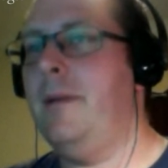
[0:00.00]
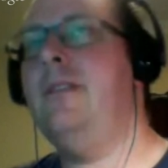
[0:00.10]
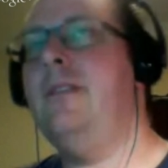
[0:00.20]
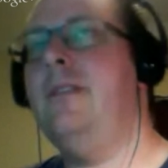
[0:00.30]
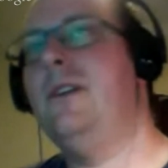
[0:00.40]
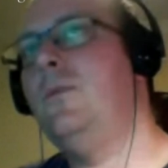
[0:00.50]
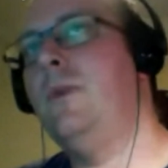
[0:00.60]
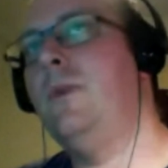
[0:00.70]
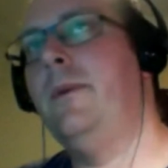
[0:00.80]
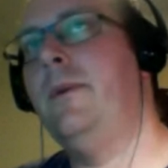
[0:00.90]
concerned.
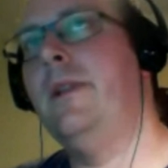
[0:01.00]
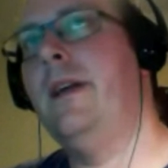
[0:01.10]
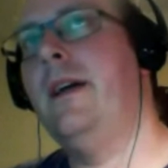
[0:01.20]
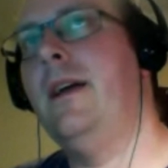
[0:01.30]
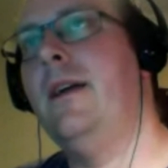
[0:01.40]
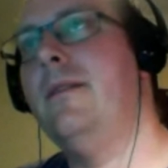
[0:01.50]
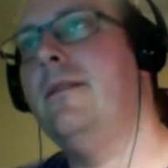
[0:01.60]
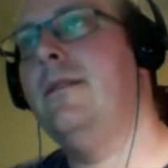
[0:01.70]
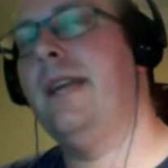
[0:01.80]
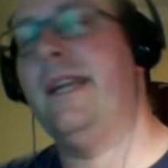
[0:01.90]
We will.
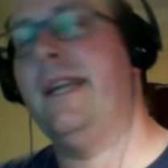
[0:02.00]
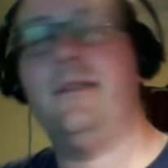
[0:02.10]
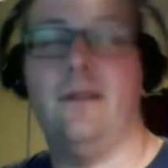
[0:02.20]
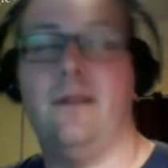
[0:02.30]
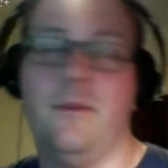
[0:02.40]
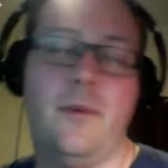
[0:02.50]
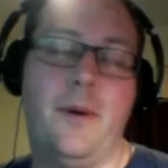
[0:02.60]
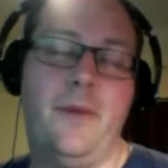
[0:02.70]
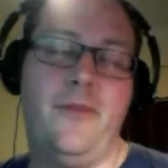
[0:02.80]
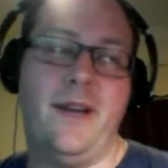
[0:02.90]
I guess we'll
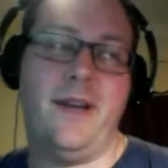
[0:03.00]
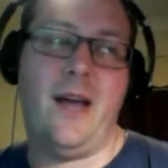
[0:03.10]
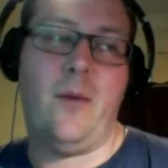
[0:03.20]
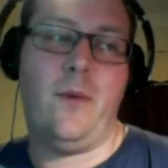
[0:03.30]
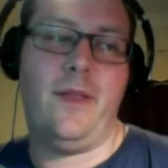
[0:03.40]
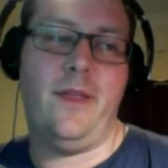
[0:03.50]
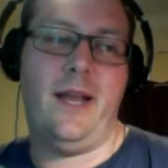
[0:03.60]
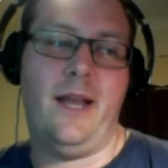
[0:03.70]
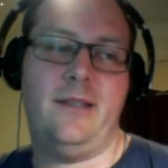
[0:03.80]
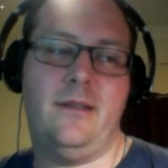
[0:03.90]
probably find out within the
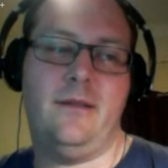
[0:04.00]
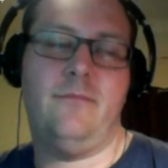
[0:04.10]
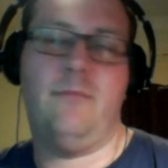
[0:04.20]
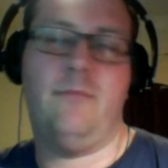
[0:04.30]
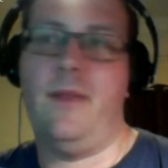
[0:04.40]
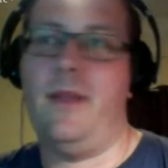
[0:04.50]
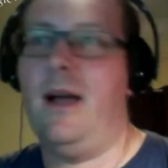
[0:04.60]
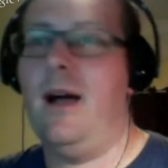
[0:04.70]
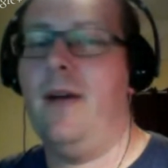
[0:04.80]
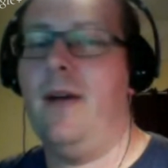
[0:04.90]
next month and a
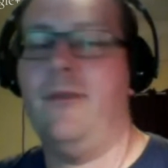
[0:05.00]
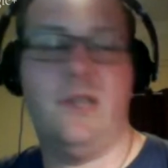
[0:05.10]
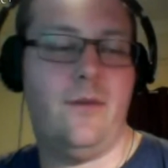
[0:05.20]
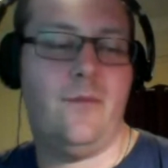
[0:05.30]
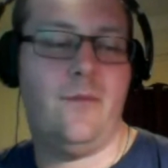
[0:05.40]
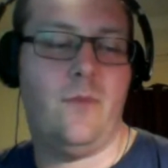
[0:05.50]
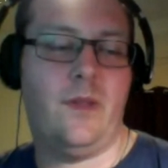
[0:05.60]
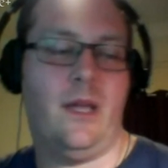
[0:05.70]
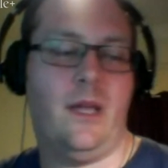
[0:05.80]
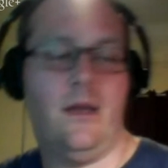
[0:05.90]
half or so what
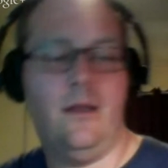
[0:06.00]
the